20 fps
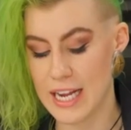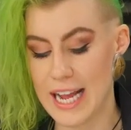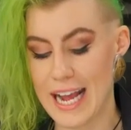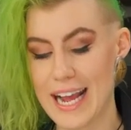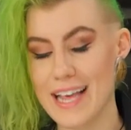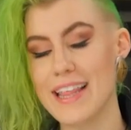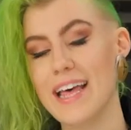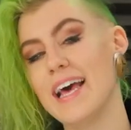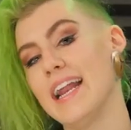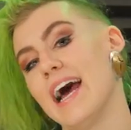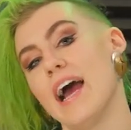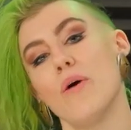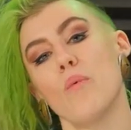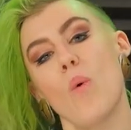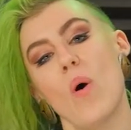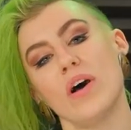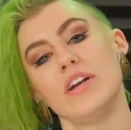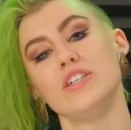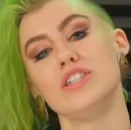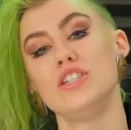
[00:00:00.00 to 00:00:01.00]
And then I
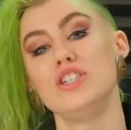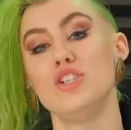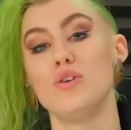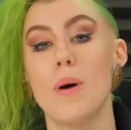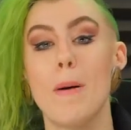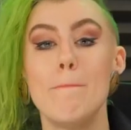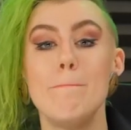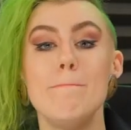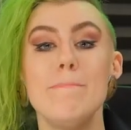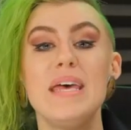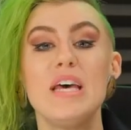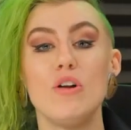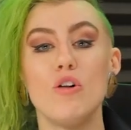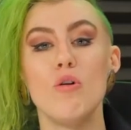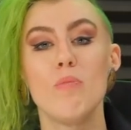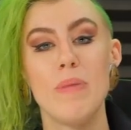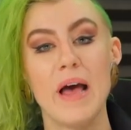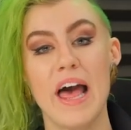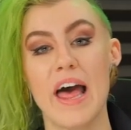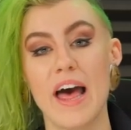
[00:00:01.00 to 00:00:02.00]
wanted to do a
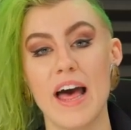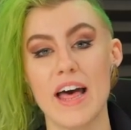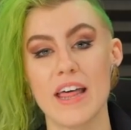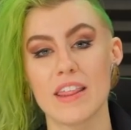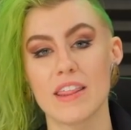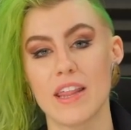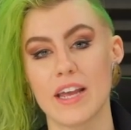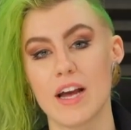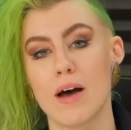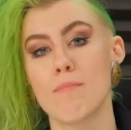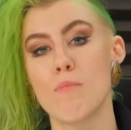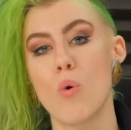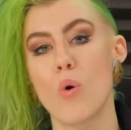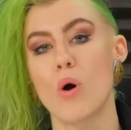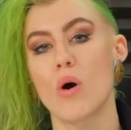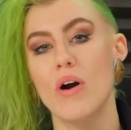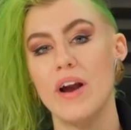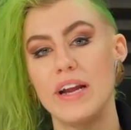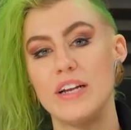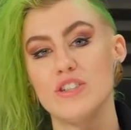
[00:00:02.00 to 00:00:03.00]
middle path, like a
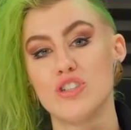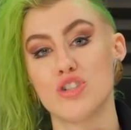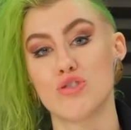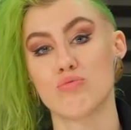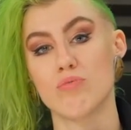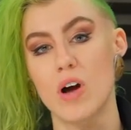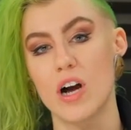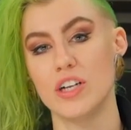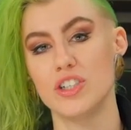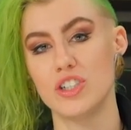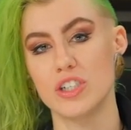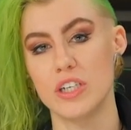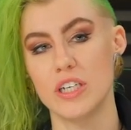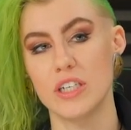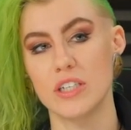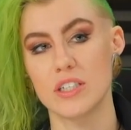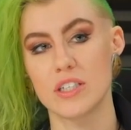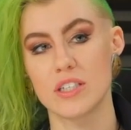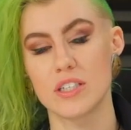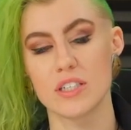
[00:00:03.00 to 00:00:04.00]
more
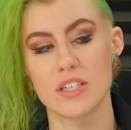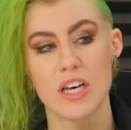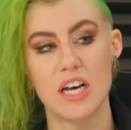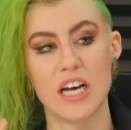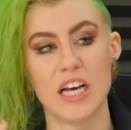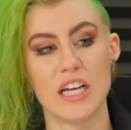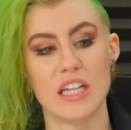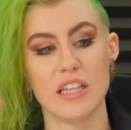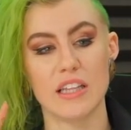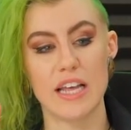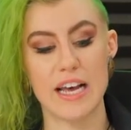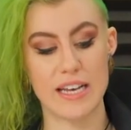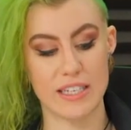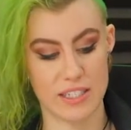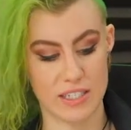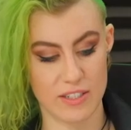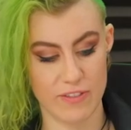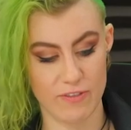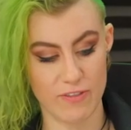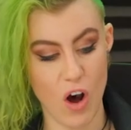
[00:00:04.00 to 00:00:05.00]
androgynous,
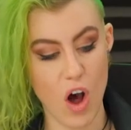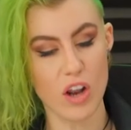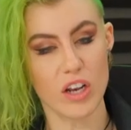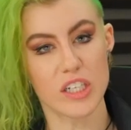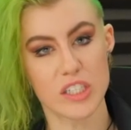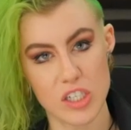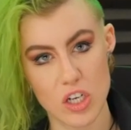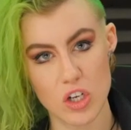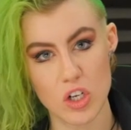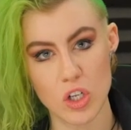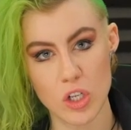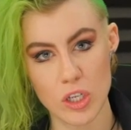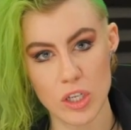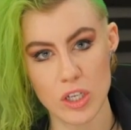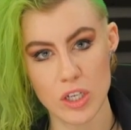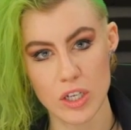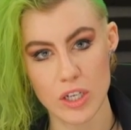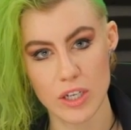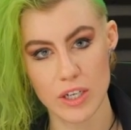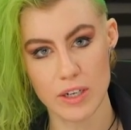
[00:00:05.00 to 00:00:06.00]
less volatile
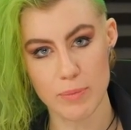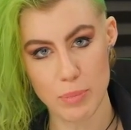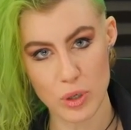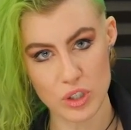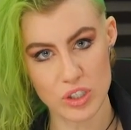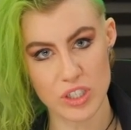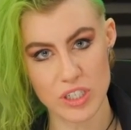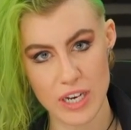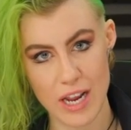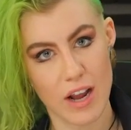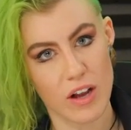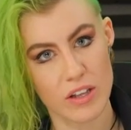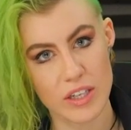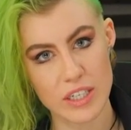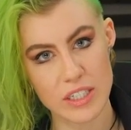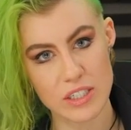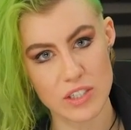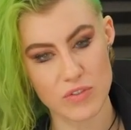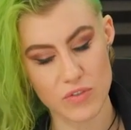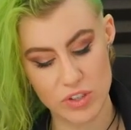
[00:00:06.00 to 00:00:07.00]

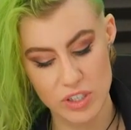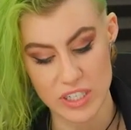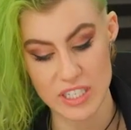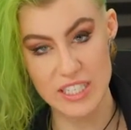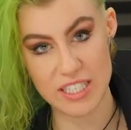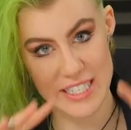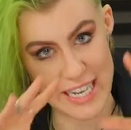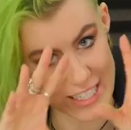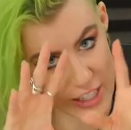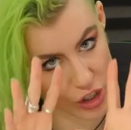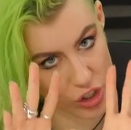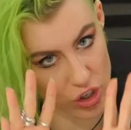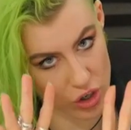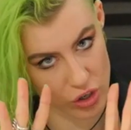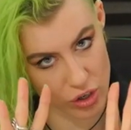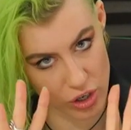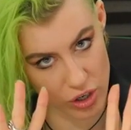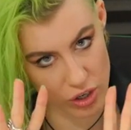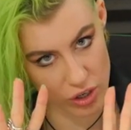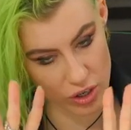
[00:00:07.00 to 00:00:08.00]
personalities for the
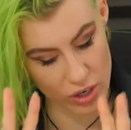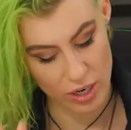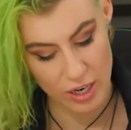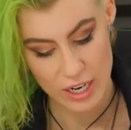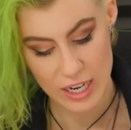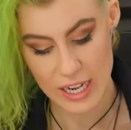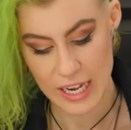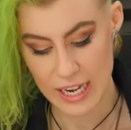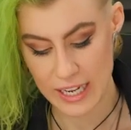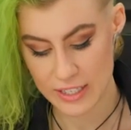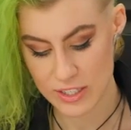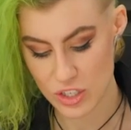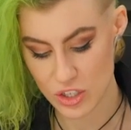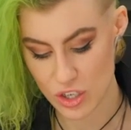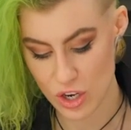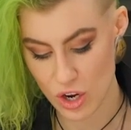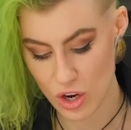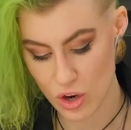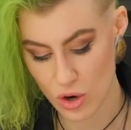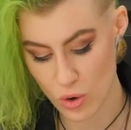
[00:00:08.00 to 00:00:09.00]
center. And
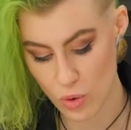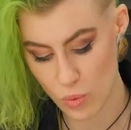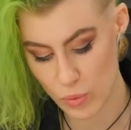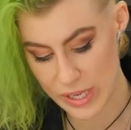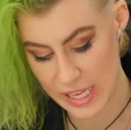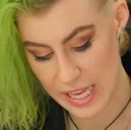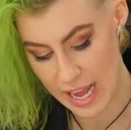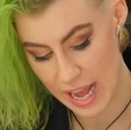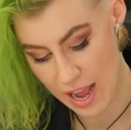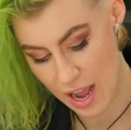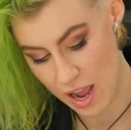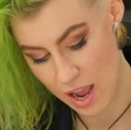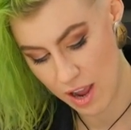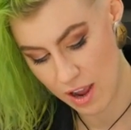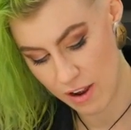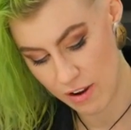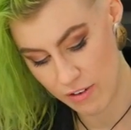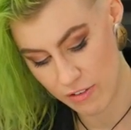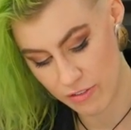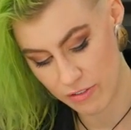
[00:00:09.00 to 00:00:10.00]
so we
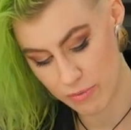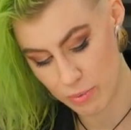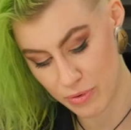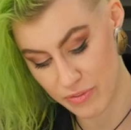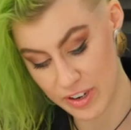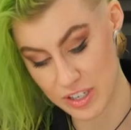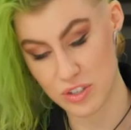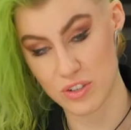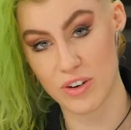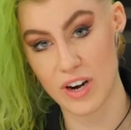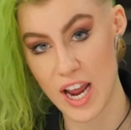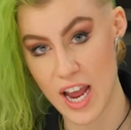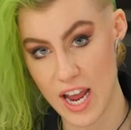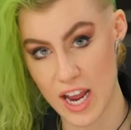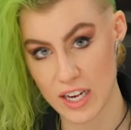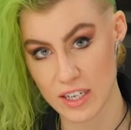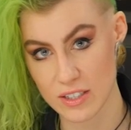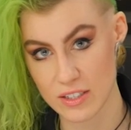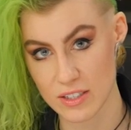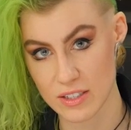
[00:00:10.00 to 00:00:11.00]
have Professor
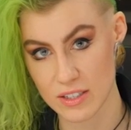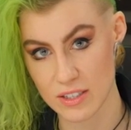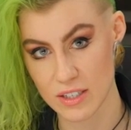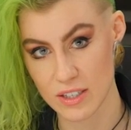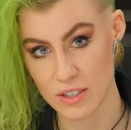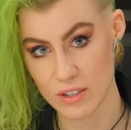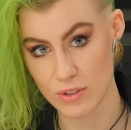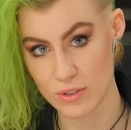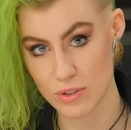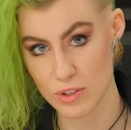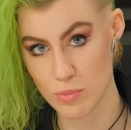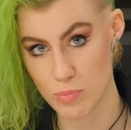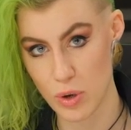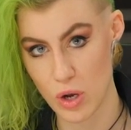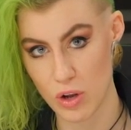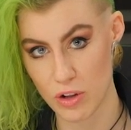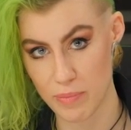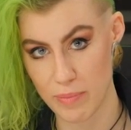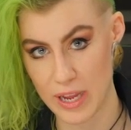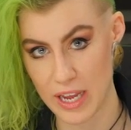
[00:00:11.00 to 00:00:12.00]
X, who's a
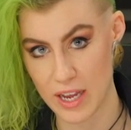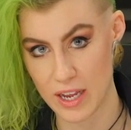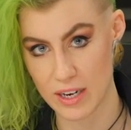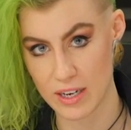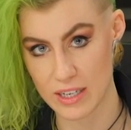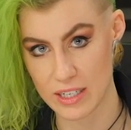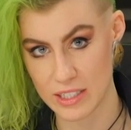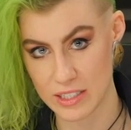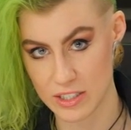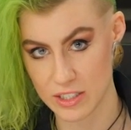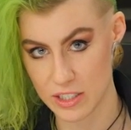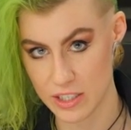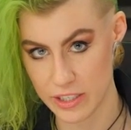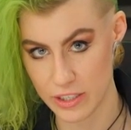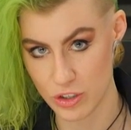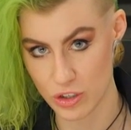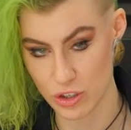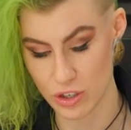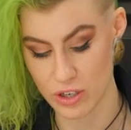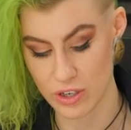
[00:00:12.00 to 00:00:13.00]
bald man and he's a
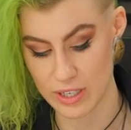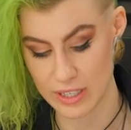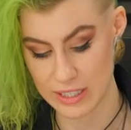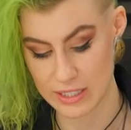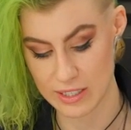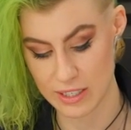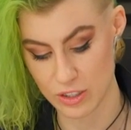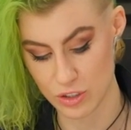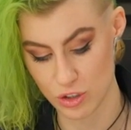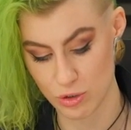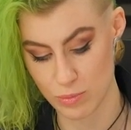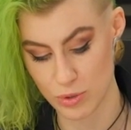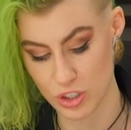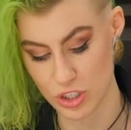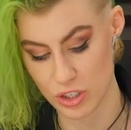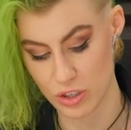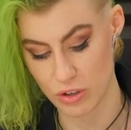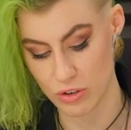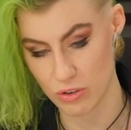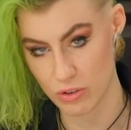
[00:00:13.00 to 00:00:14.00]
teacher and he's like super
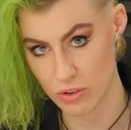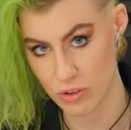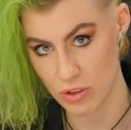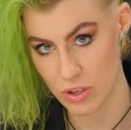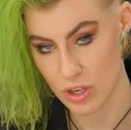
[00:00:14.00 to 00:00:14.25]
chill.